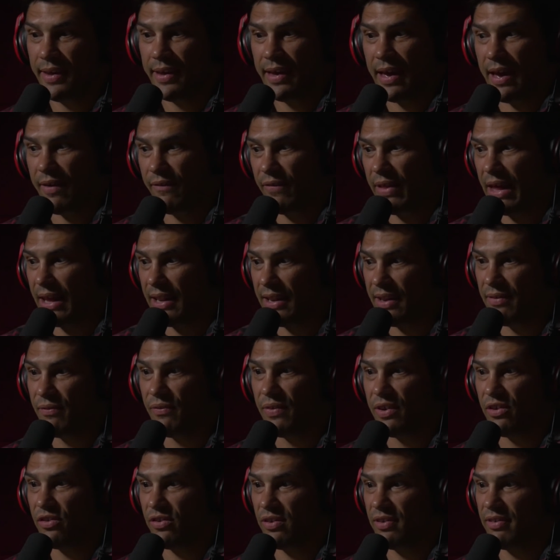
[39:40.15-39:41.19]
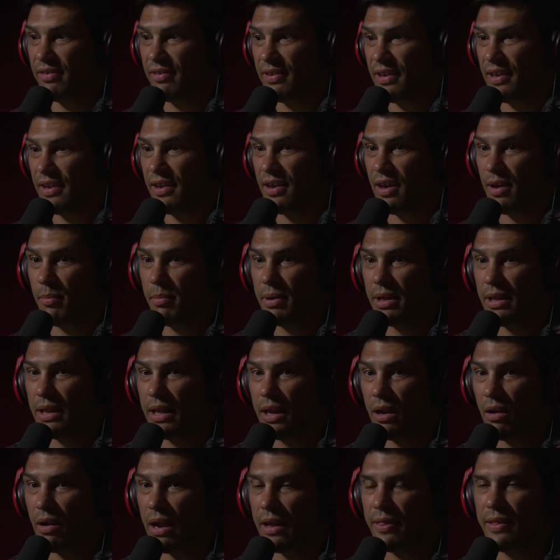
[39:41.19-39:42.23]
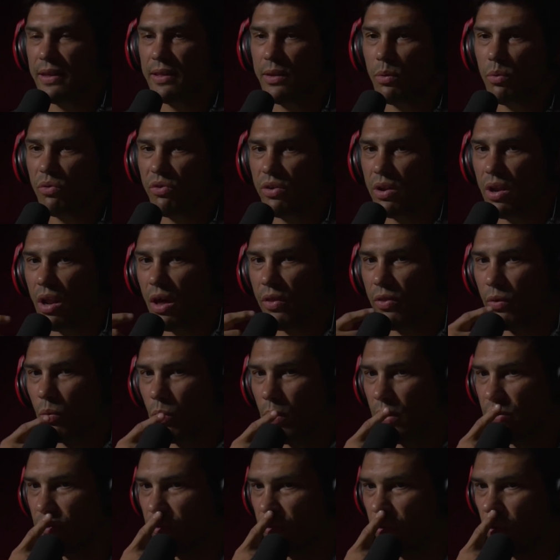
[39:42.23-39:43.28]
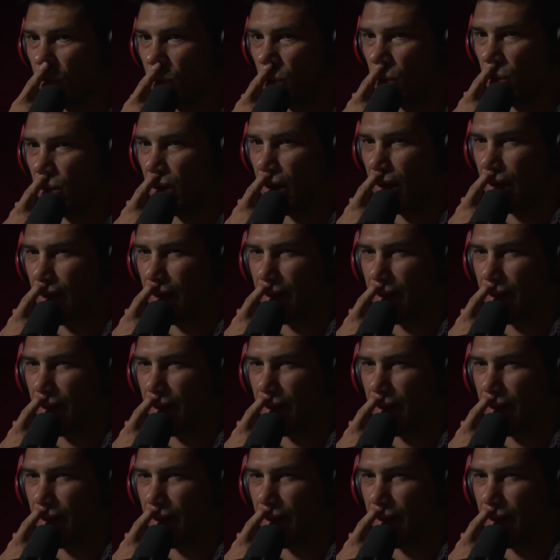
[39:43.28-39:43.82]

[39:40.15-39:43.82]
have that deficiency come in there. I think there was another one too.